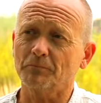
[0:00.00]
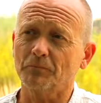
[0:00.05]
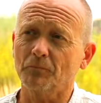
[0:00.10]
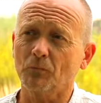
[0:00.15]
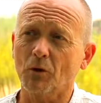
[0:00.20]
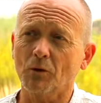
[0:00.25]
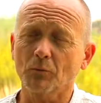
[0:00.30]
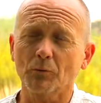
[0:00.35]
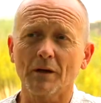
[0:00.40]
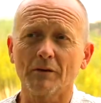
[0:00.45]

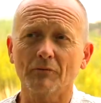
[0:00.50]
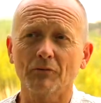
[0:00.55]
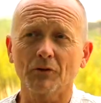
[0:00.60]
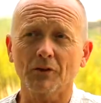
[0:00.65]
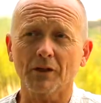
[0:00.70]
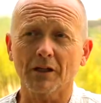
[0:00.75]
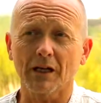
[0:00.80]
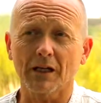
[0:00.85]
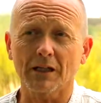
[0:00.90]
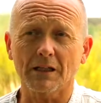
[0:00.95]
one way of
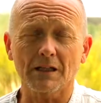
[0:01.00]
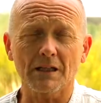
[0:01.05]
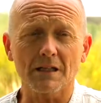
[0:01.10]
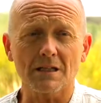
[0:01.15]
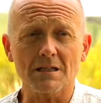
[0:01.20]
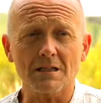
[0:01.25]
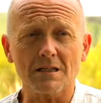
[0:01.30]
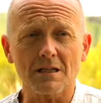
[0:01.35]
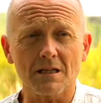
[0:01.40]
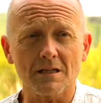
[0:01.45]
looking at it
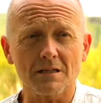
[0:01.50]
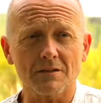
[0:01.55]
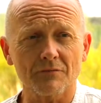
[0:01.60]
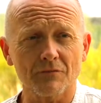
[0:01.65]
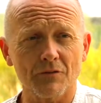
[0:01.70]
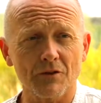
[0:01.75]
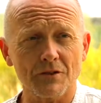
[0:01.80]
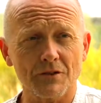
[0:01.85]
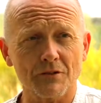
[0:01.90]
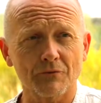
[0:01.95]
is
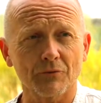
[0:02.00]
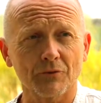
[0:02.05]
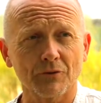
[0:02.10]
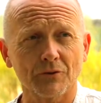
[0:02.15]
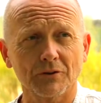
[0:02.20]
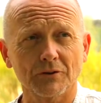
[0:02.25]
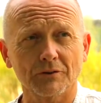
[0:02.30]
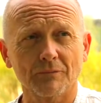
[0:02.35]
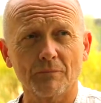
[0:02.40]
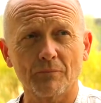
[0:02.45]
first of
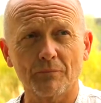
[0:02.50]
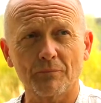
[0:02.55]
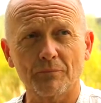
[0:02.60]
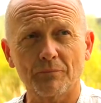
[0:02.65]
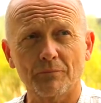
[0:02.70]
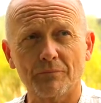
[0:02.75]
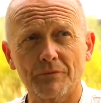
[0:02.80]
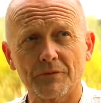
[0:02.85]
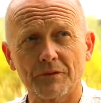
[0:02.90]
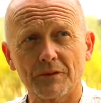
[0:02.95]
all
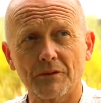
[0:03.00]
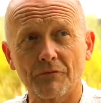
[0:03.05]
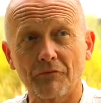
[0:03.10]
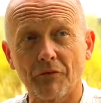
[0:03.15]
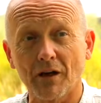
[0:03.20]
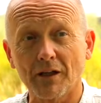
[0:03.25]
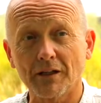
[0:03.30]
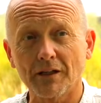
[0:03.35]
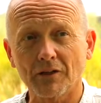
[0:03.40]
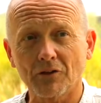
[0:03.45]

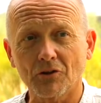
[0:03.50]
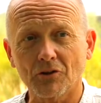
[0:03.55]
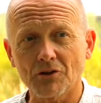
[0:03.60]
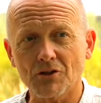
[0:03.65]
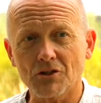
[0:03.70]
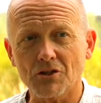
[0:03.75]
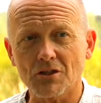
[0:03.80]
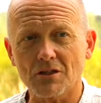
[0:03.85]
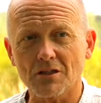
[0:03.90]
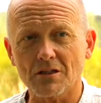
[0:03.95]
defining
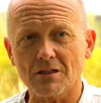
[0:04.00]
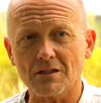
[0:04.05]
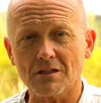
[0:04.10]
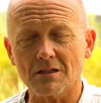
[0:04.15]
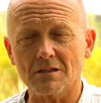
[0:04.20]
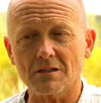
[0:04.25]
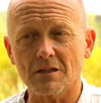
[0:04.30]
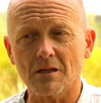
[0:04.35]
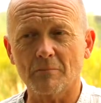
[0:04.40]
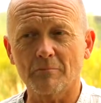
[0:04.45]
consciousness
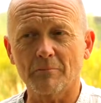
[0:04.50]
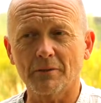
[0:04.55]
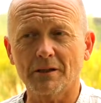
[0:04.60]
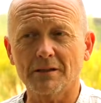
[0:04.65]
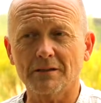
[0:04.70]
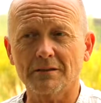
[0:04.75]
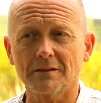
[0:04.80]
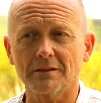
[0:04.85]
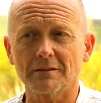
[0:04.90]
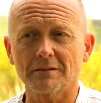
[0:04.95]
as the
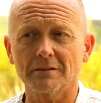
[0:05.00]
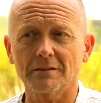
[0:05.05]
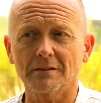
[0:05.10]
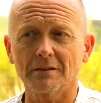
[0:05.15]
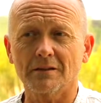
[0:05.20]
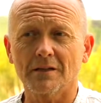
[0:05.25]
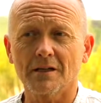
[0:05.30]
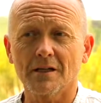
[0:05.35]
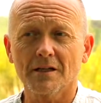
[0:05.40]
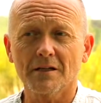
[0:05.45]
ability
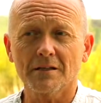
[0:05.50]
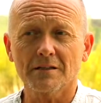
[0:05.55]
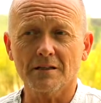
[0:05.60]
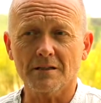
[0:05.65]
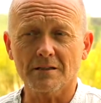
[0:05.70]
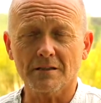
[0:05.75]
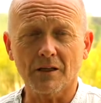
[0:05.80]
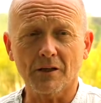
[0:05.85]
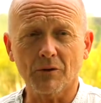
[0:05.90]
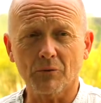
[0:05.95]
to
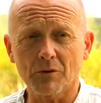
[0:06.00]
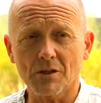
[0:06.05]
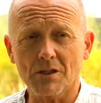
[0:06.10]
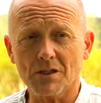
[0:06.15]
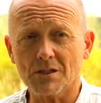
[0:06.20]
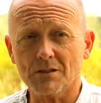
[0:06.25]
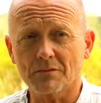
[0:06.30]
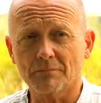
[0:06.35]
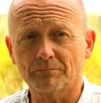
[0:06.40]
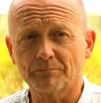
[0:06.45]

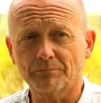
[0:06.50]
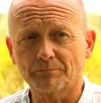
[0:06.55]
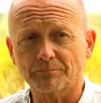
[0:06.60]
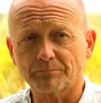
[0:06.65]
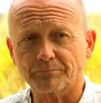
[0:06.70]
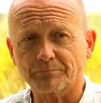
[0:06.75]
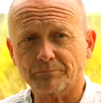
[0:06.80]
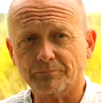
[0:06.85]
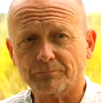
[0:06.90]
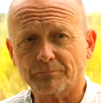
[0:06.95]
distinguish,
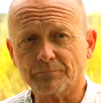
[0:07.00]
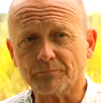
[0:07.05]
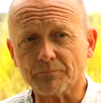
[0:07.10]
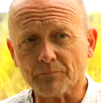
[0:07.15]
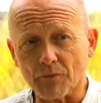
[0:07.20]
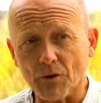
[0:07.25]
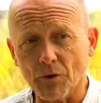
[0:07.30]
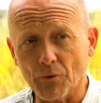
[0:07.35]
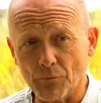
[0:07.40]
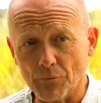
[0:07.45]

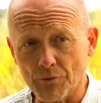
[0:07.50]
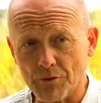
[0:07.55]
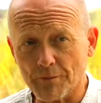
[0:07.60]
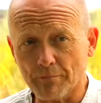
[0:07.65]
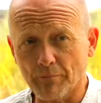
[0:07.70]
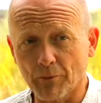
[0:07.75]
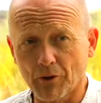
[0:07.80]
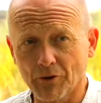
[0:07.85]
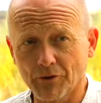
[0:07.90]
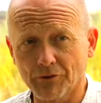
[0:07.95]

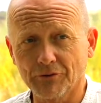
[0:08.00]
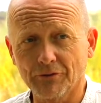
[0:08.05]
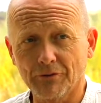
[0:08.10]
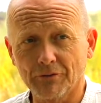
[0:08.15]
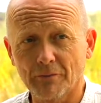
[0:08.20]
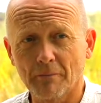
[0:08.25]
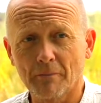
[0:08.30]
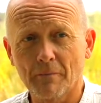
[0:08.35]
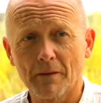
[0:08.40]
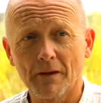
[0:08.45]
respond,
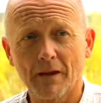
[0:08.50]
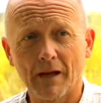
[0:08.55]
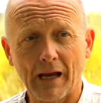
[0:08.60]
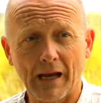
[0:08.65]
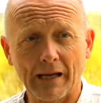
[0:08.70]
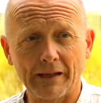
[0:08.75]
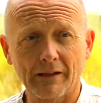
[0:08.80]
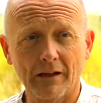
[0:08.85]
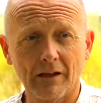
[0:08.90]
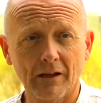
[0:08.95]

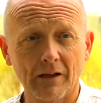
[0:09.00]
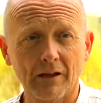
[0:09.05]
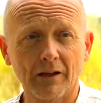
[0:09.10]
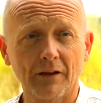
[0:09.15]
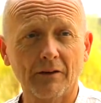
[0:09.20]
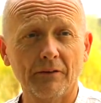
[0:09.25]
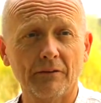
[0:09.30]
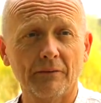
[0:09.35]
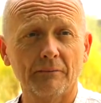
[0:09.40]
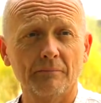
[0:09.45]
and
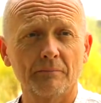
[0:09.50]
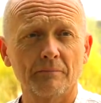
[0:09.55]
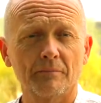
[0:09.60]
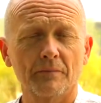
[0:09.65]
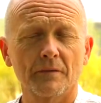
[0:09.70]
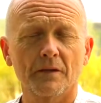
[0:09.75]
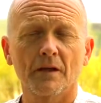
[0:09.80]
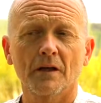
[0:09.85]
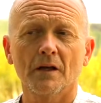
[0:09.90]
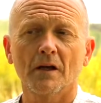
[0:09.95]
learn.
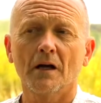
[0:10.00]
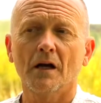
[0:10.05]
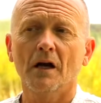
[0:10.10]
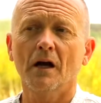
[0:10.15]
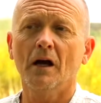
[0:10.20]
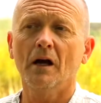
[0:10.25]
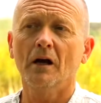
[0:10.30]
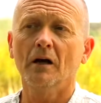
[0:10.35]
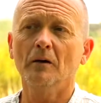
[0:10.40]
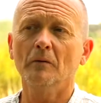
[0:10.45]

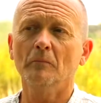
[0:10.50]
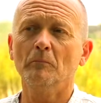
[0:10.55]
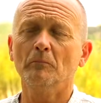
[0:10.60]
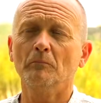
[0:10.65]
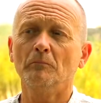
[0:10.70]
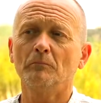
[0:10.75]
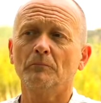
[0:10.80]
So